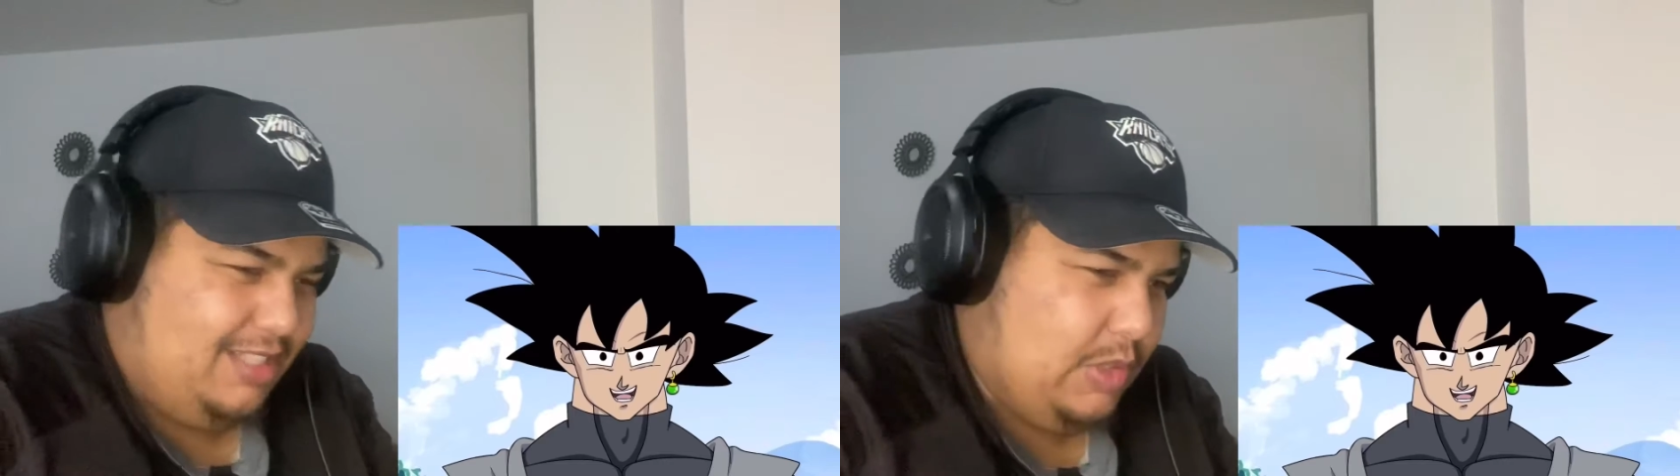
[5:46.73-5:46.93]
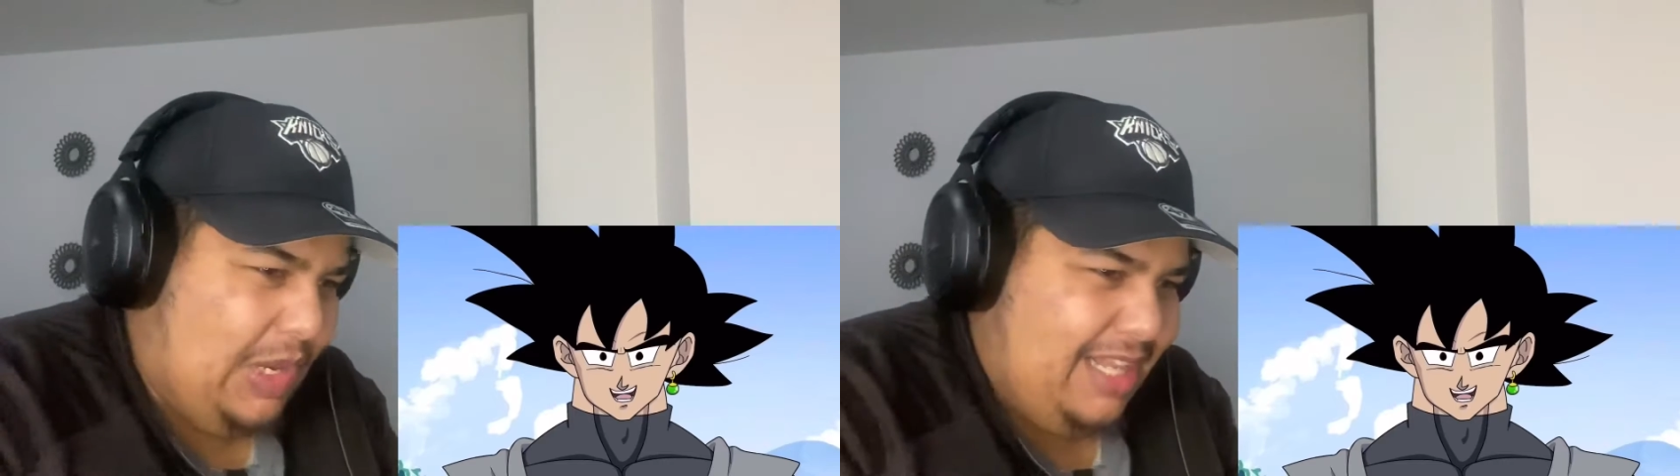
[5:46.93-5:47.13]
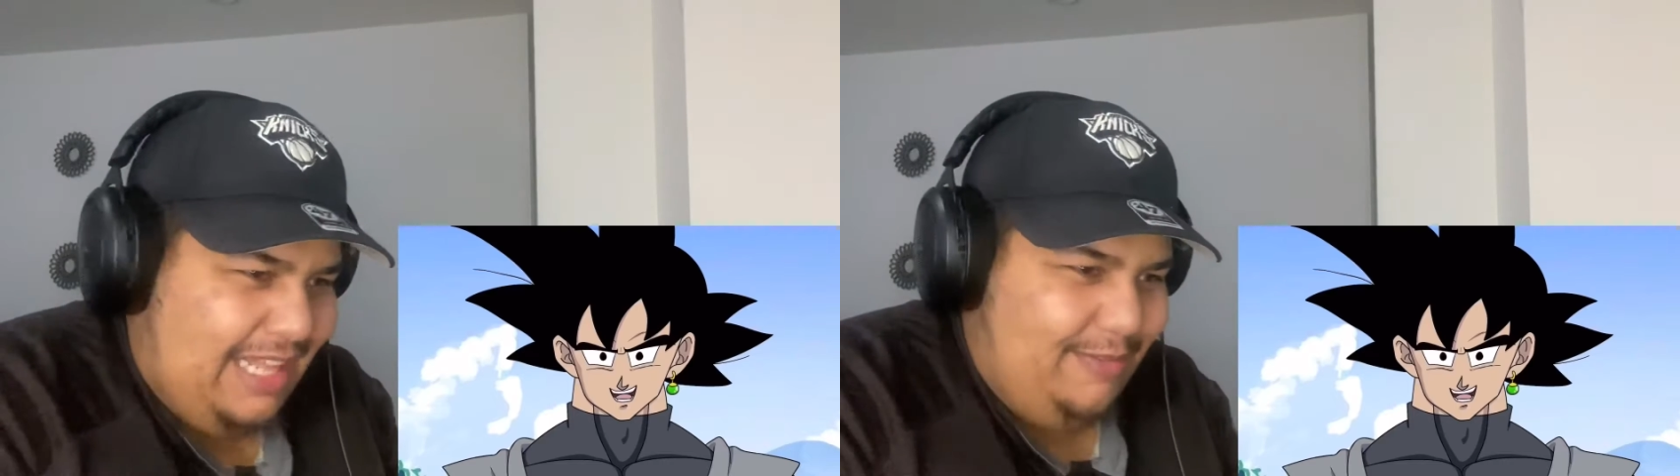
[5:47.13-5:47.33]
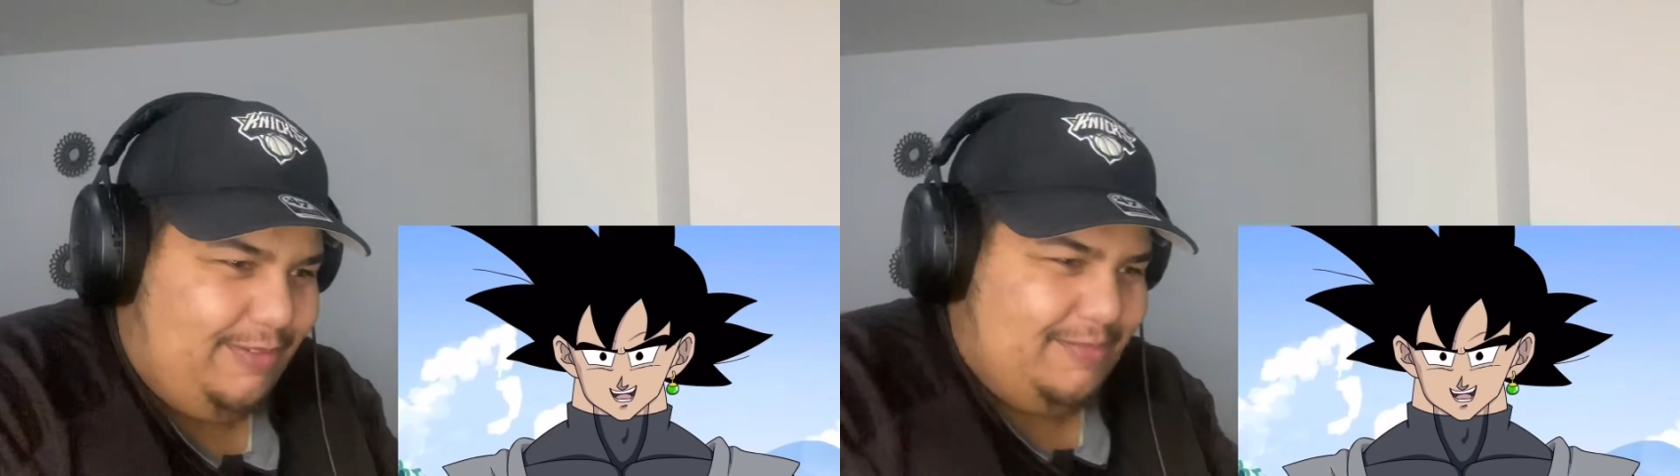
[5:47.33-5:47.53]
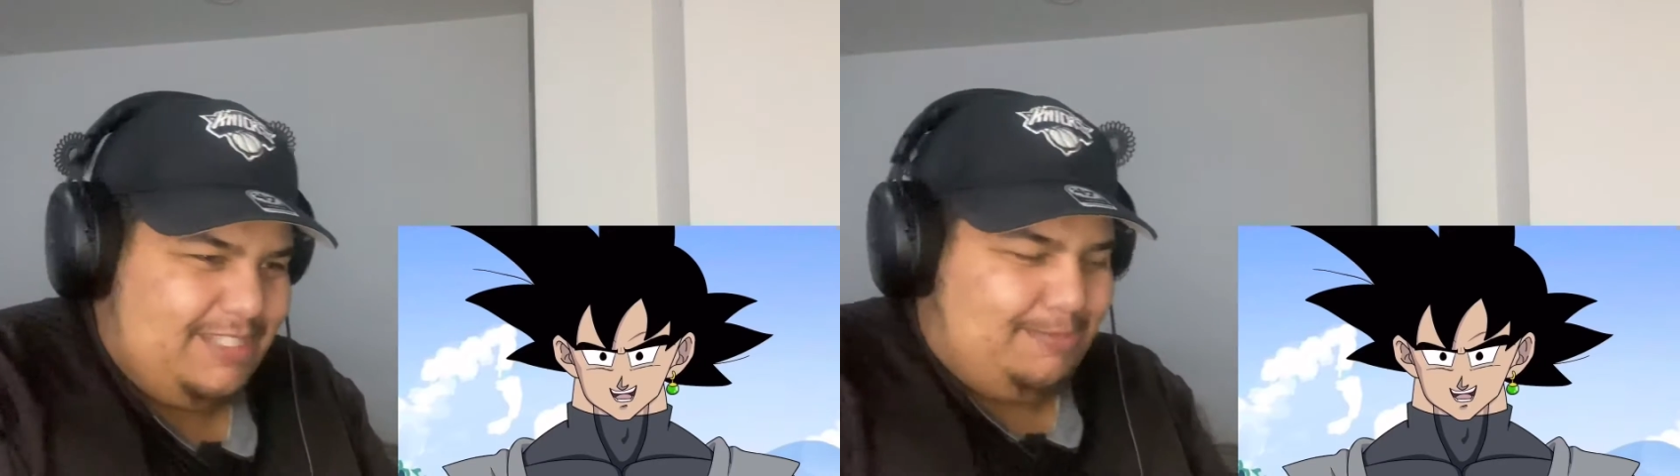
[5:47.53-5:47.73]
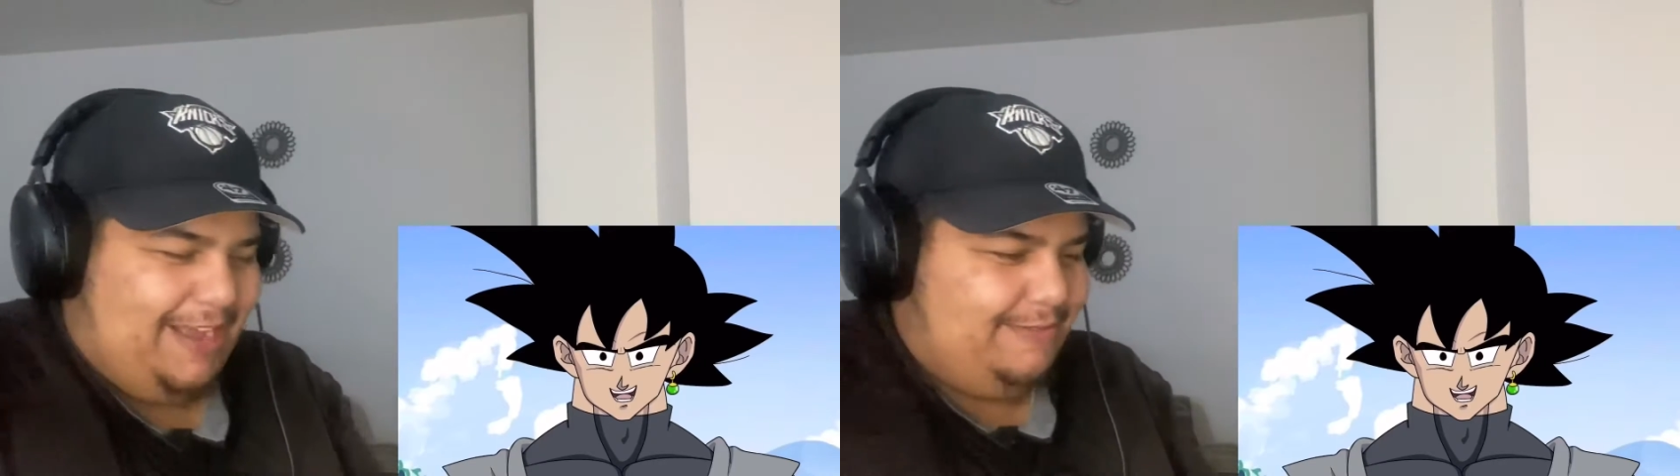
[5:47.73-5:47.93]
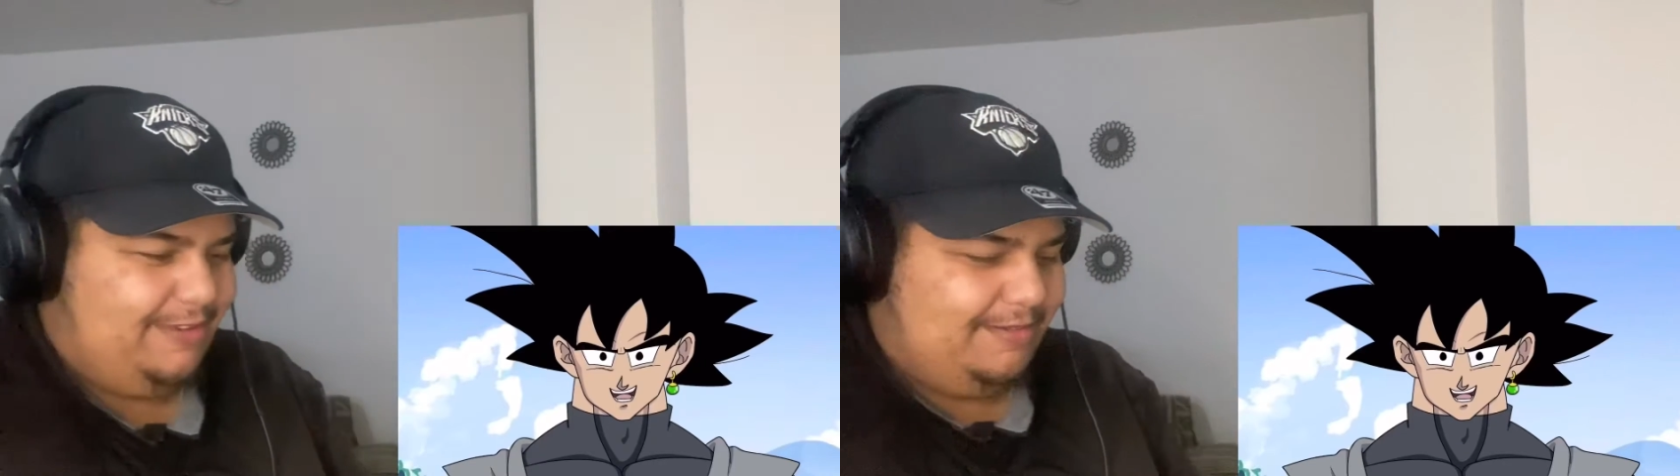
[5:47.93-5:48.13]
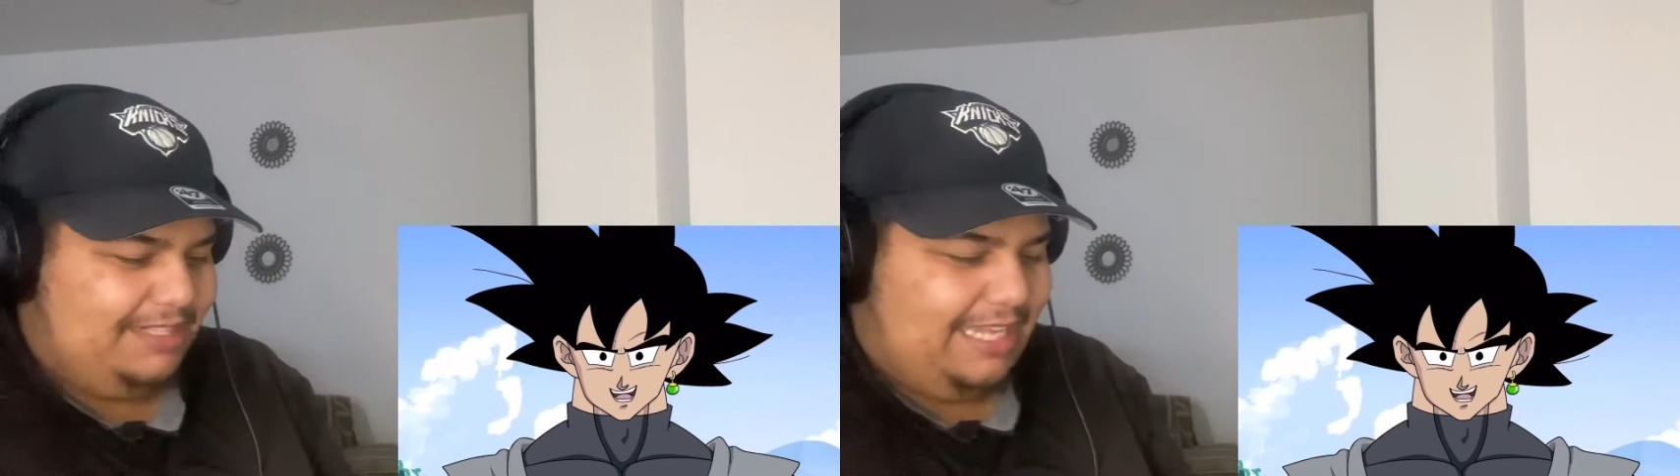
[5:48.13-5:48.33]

Twilight from Spy Family.